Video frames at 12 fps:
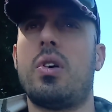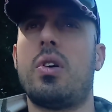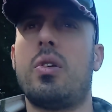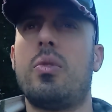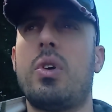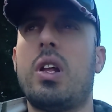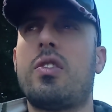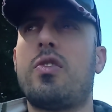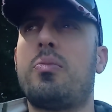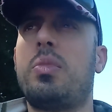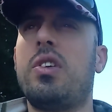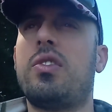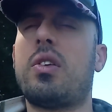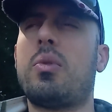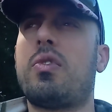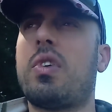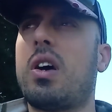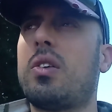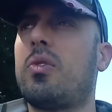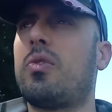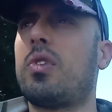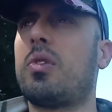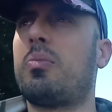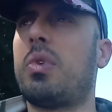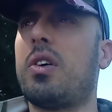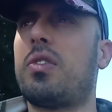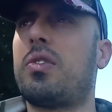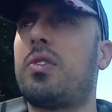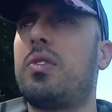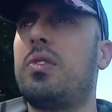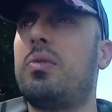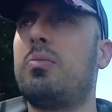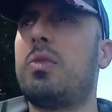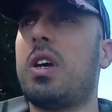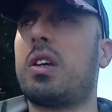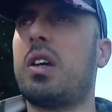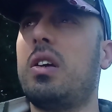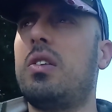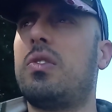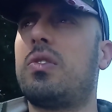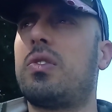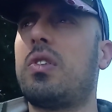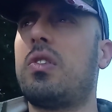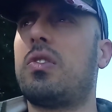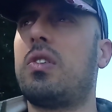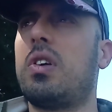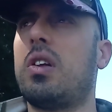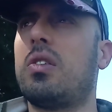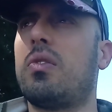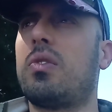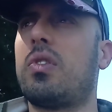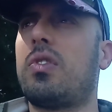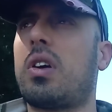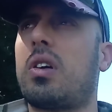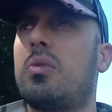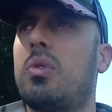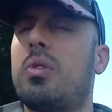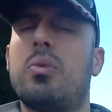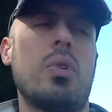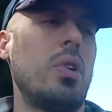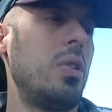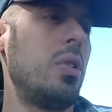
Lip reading: relative peace that we've had over the past decades since the end of the Second World War,